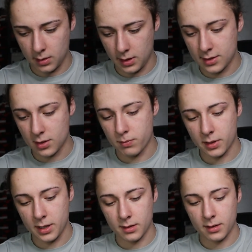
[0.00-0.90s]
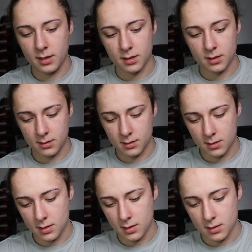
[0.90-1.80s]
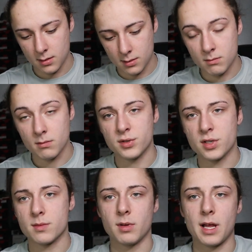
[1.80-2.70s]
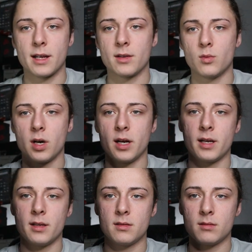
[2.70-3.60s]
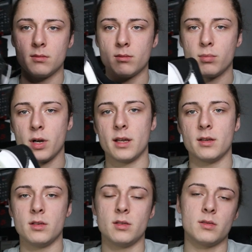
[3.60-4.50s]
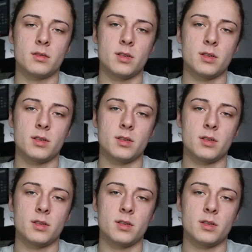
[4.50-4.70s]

These are pretty clean. Just black and white. Brand new. You